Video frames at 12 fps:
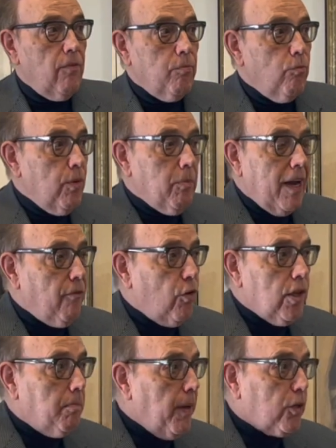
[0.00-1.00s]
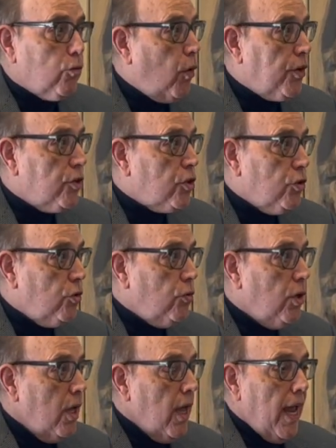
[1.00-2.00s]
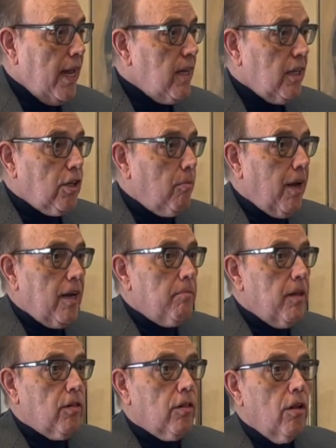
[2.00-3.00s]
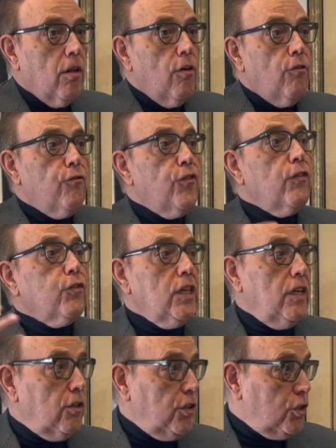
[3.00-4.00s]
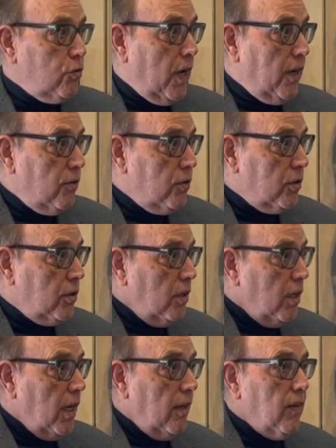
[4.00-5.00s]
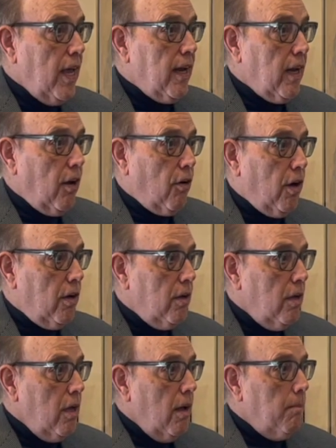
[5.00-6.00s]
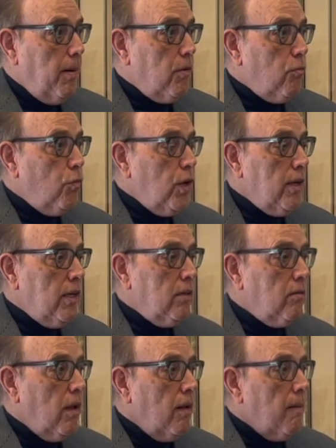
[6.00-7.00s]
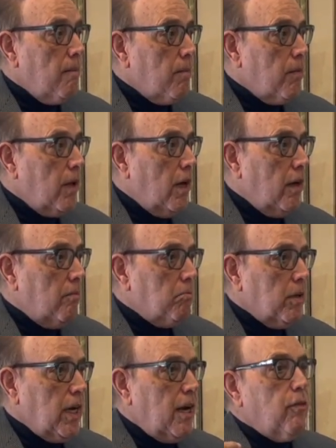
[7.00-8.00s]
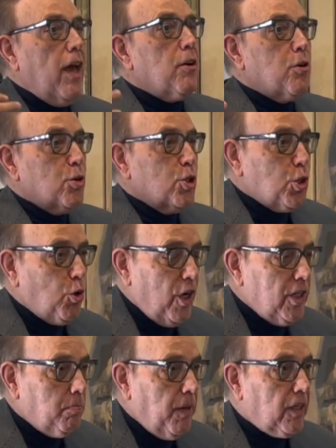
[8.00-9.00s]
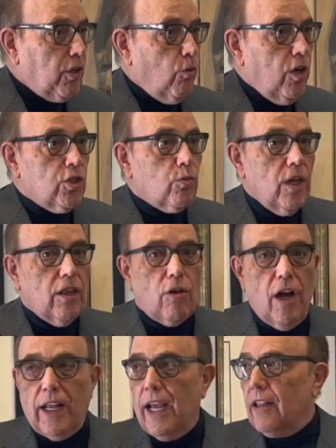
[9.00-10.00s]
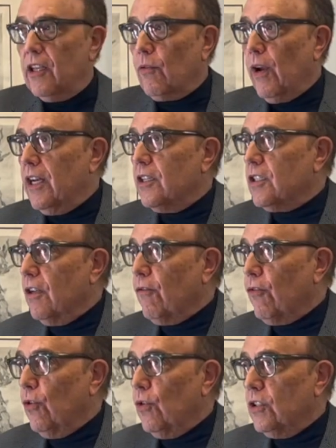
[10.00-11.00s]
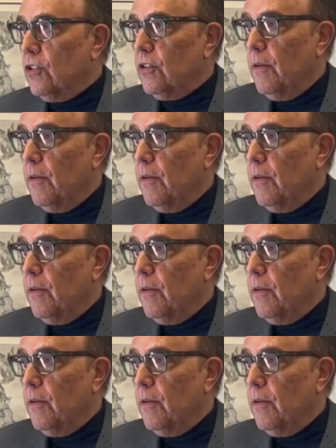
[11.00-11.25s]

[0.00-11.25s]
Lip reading: We might have only picked one or two, and yet there might have been 50 illustrators in that era. But we, kind of editor's choice, picked the ones we thought had the greatest influence.